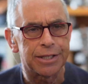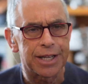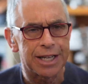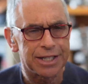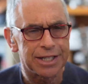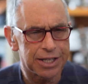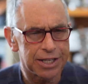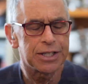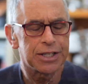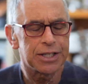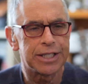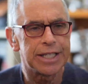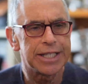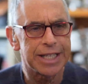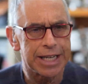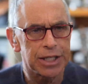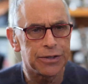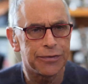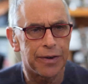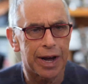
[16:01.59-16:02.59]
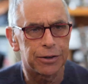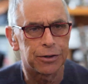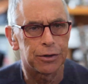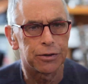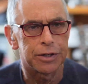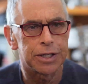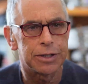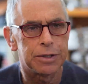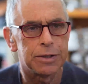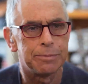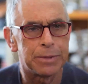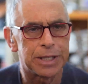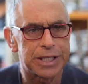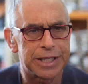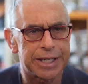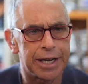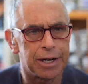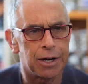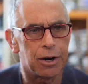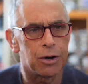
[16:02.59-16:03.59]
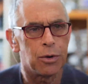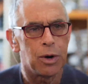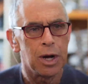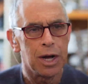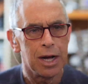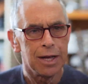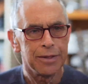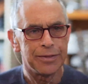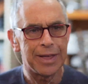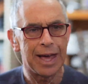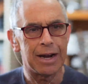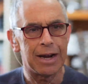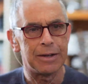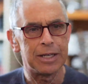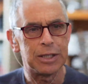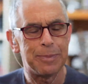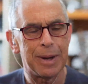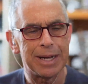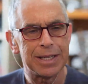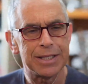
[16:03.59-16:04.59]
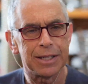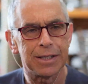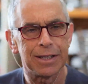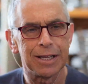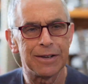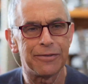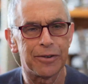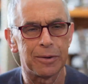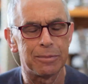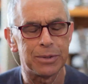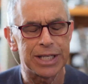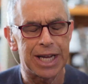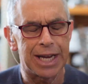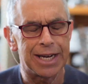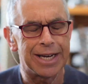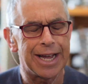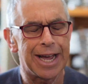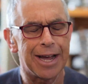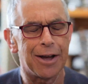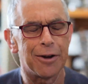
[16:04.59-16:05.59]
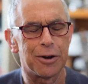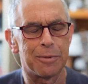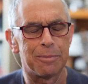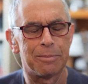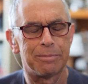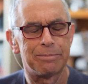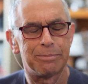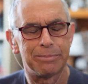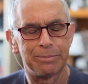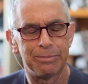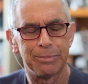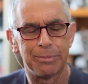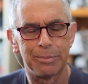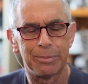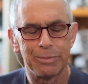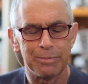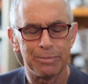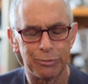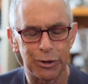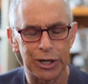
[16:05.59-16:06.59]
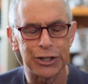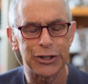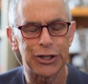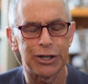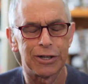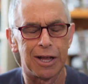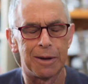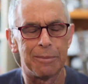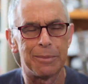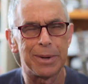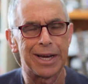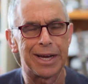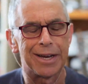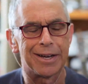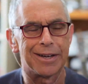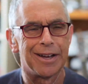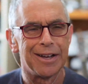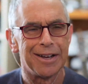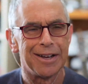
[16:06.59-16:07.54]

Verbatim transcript: Is this a disease vector, this mosquito that Good is basically question. From San Diego to yeah. British Columbia?